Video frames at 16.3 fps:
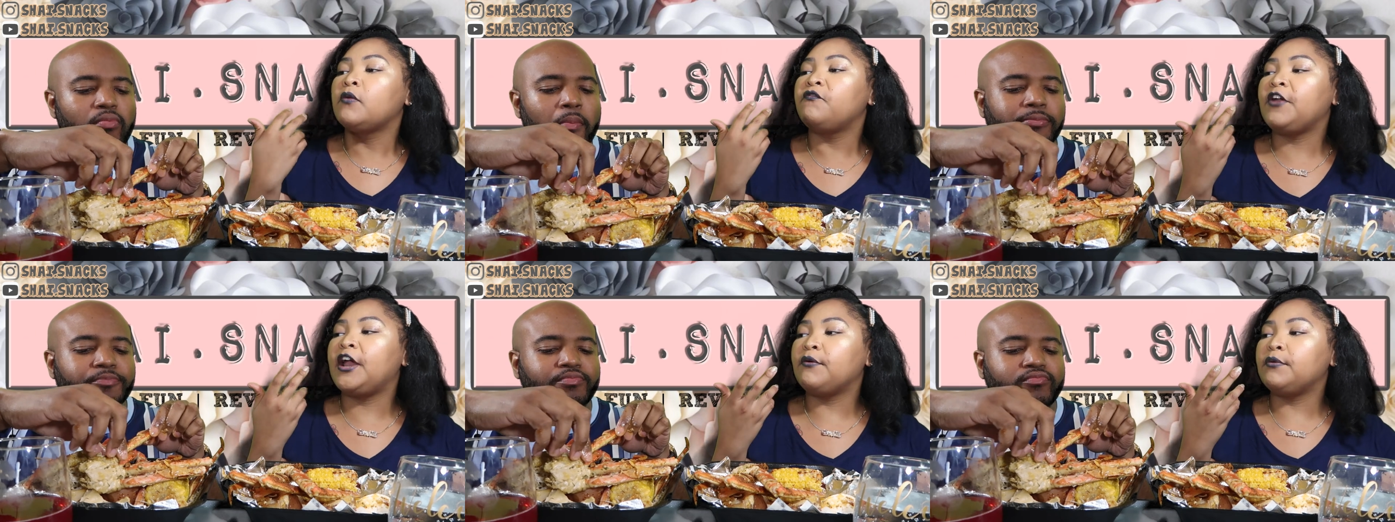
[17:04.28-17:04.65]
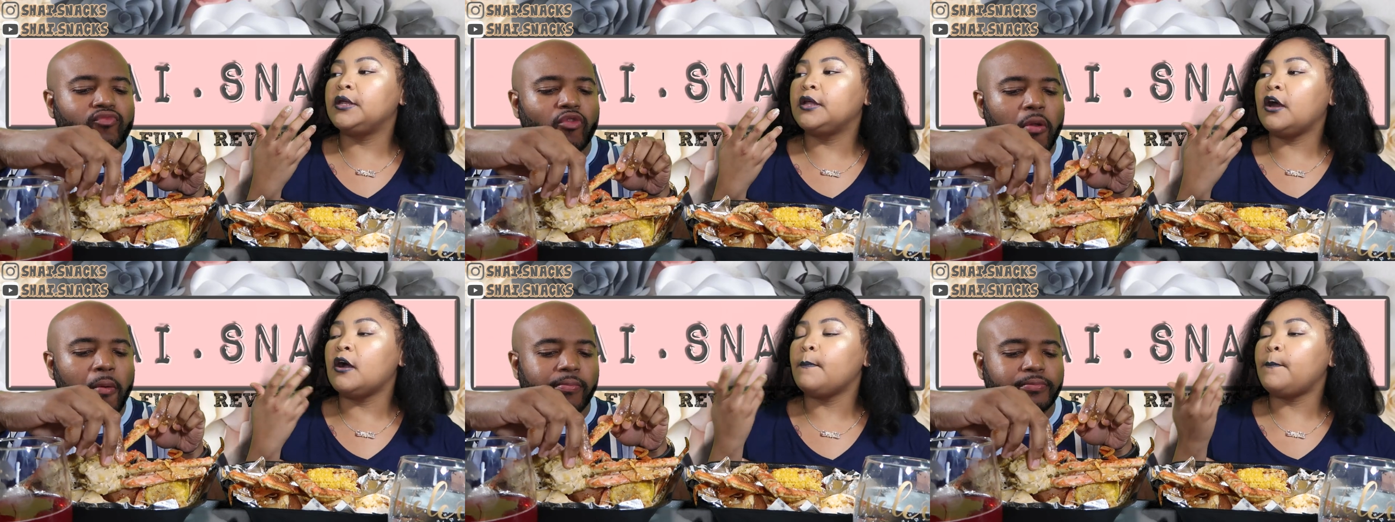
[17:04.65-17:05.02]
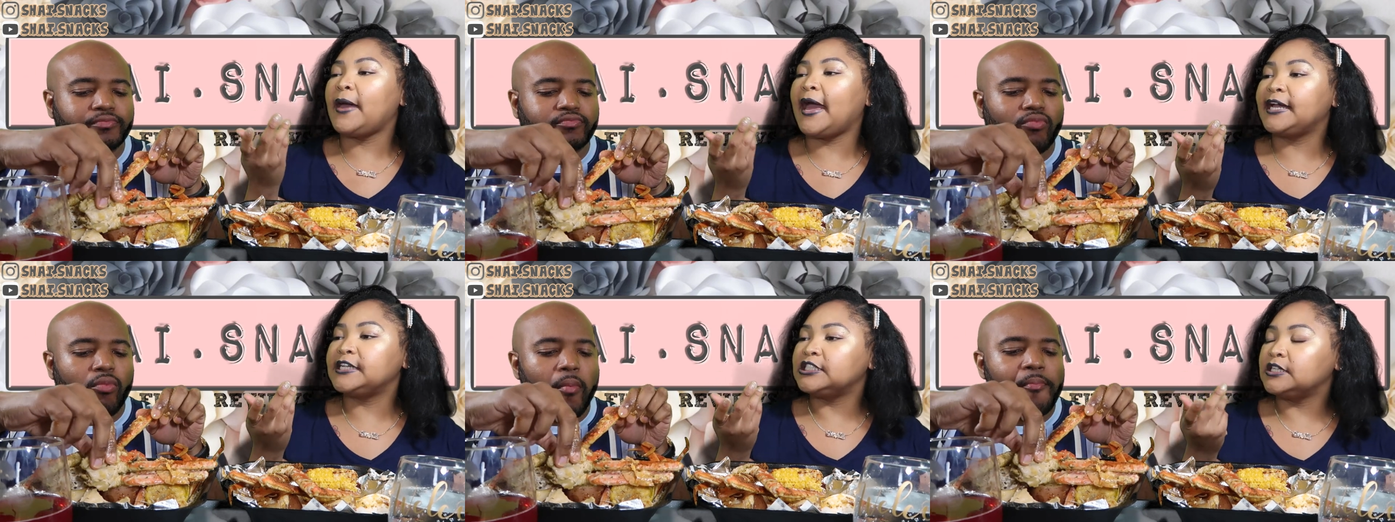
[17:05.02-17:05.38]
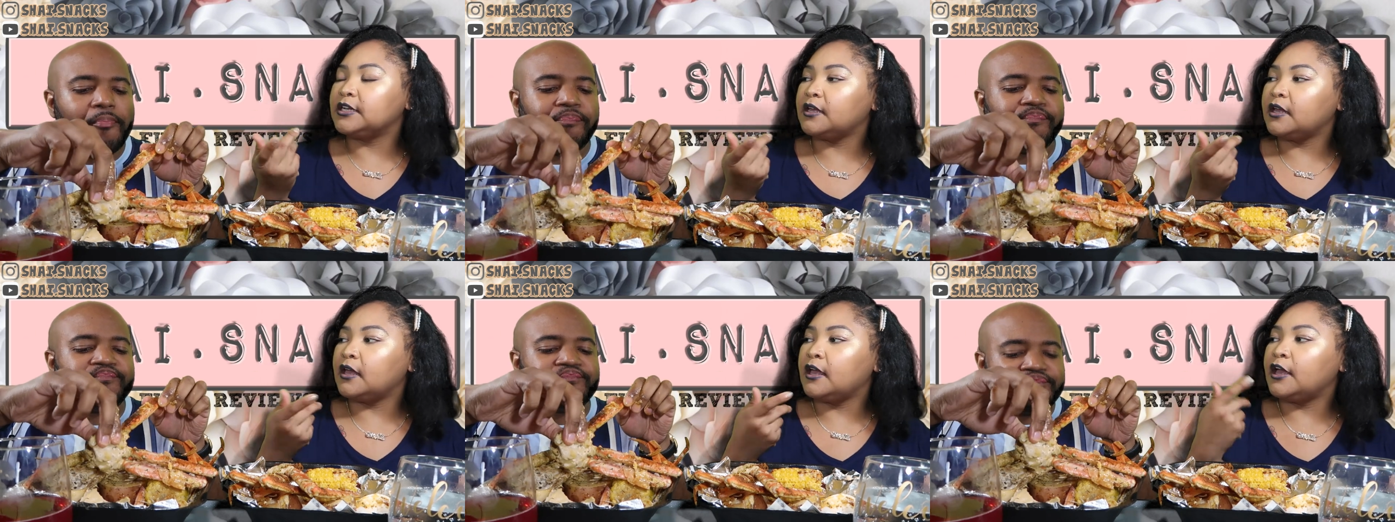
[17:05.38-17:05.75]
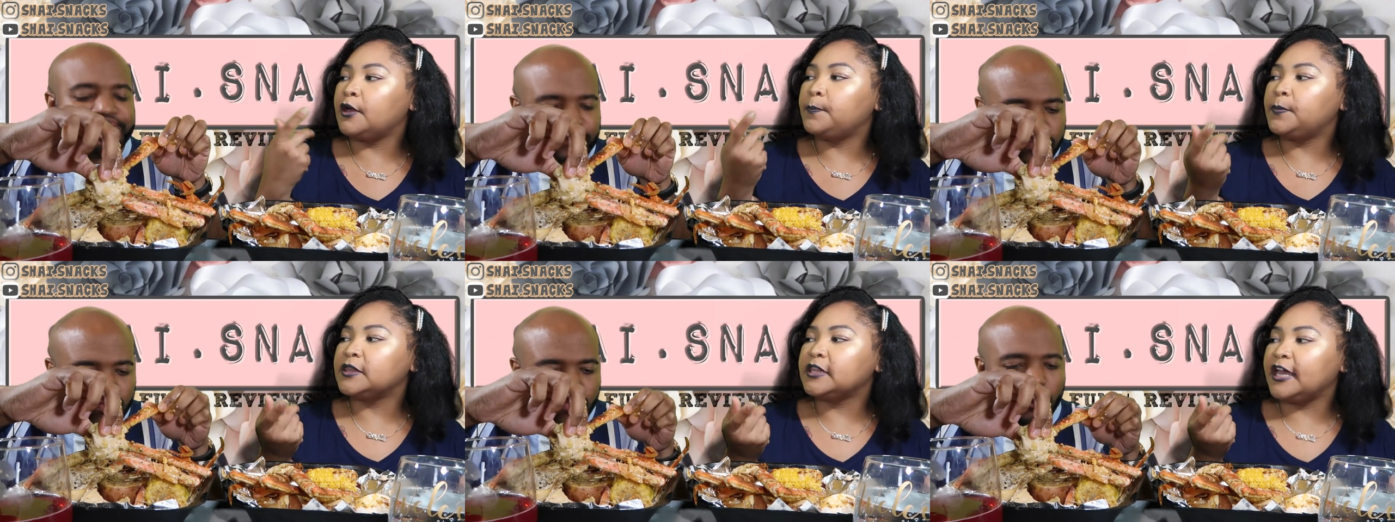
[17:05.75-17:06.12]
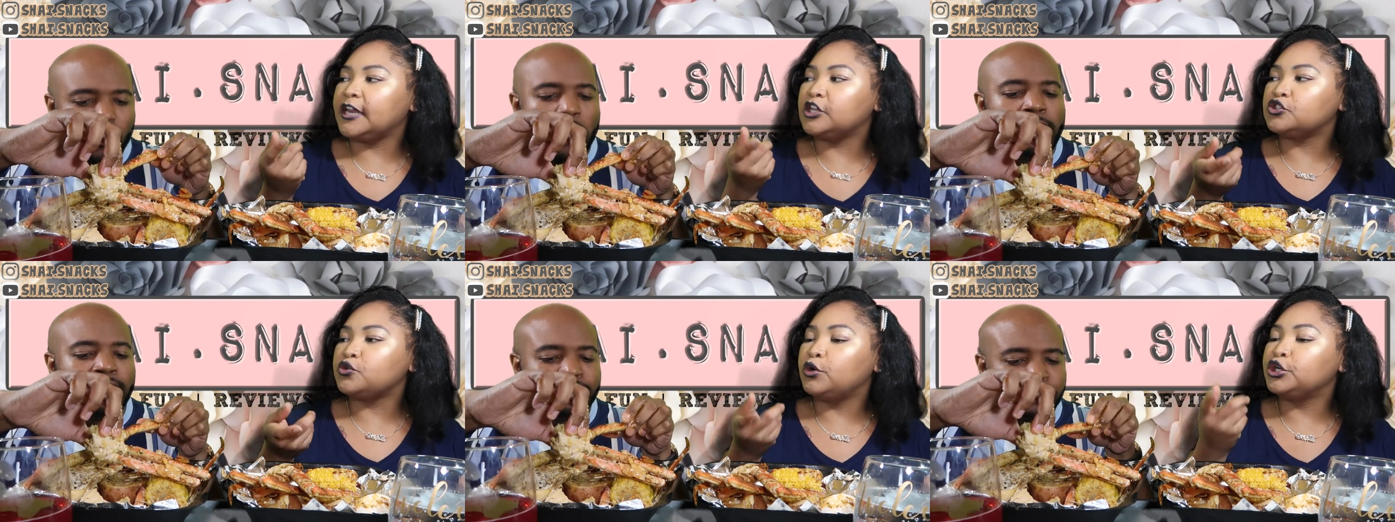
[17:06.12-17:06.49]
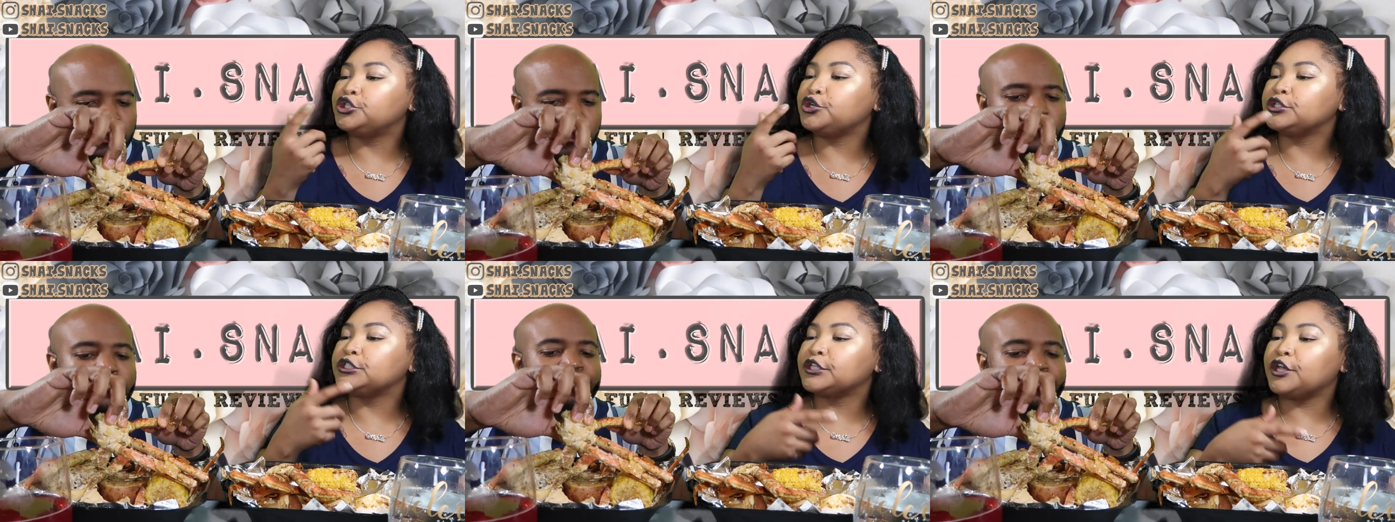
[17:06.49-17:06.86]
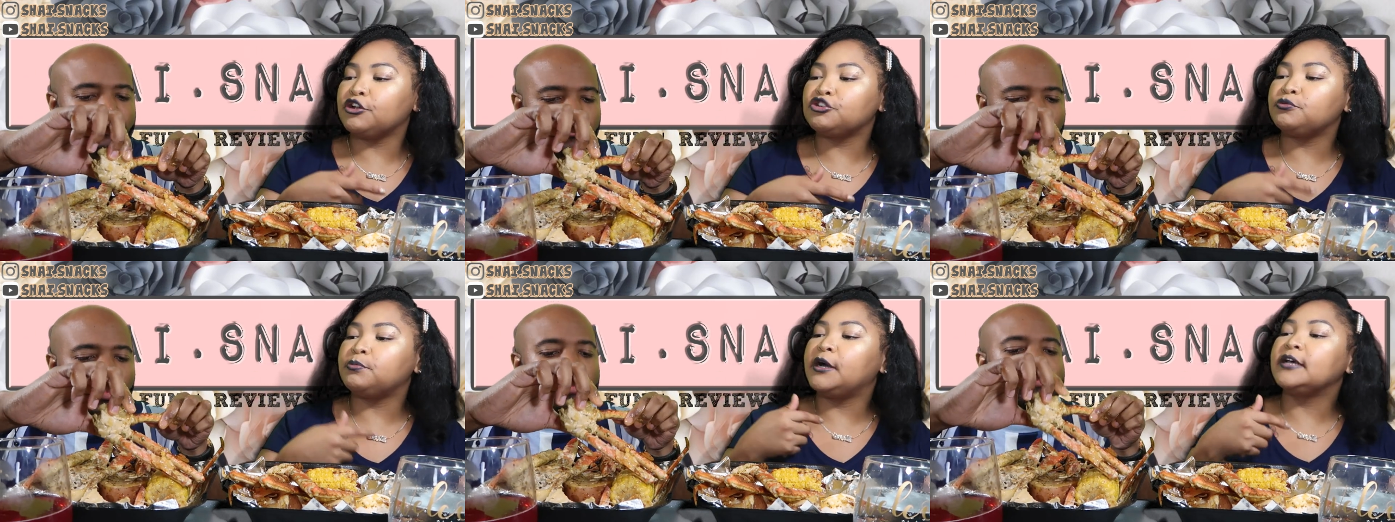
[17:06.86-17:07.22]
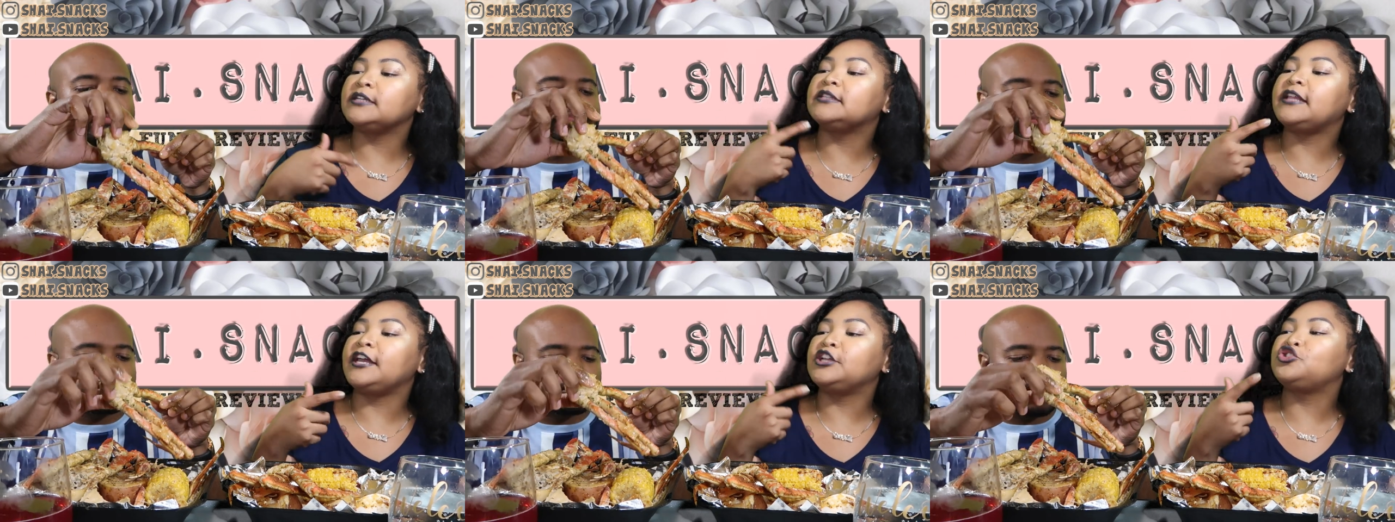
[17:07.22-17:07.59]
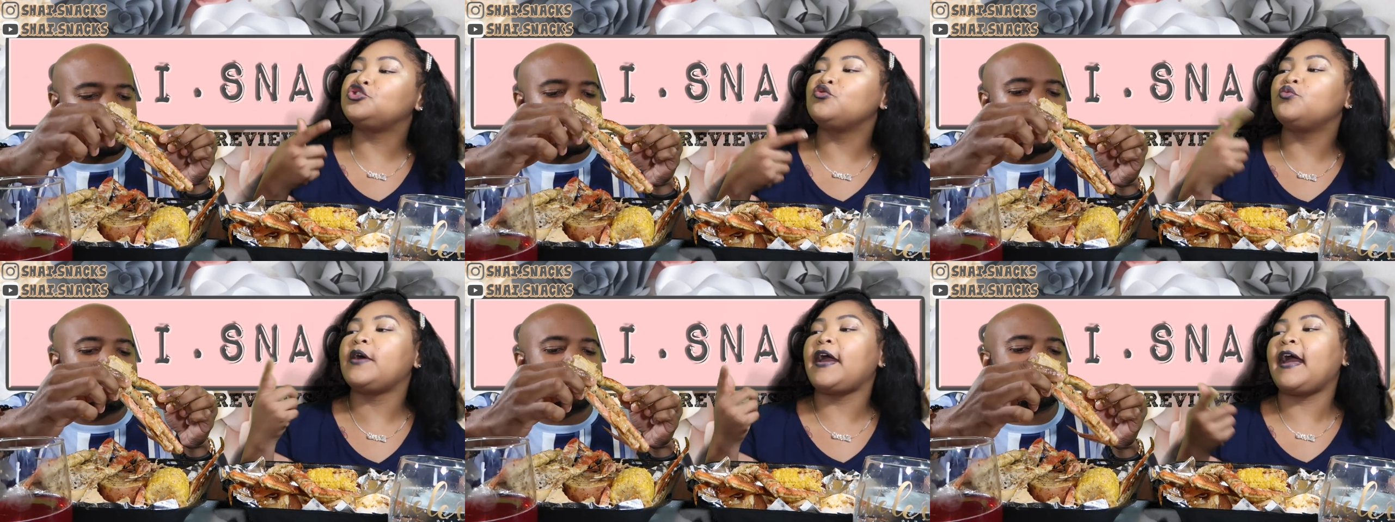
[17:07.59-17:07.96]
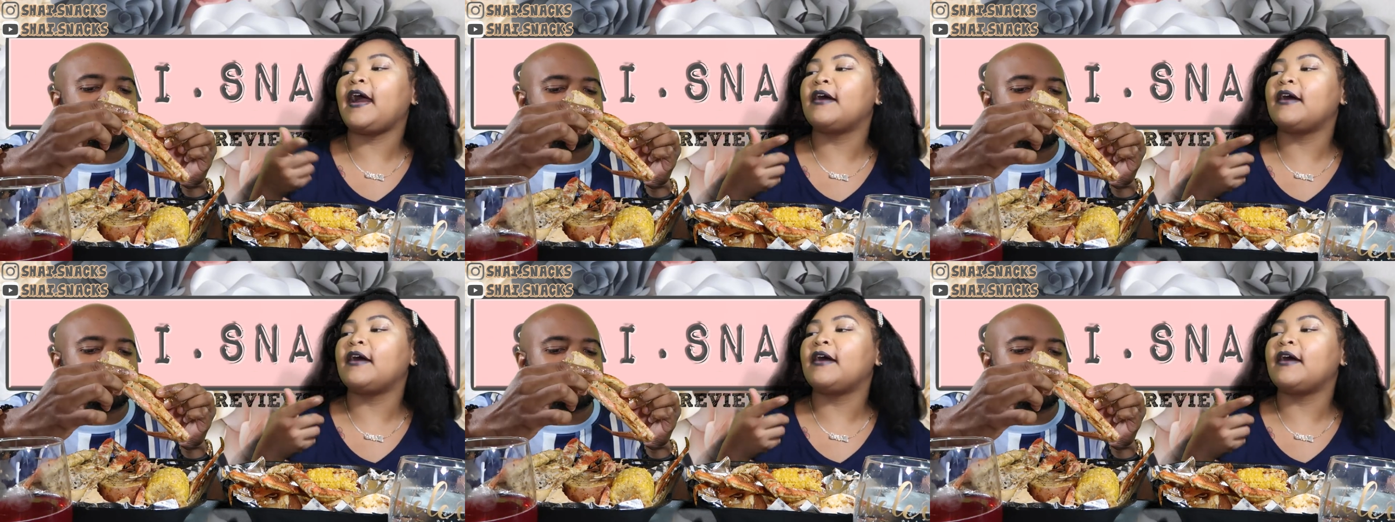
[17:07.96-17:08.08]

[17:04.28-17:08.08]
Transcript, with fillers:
Speaker 1: very compassionate and empathetic towards your schedule because they too would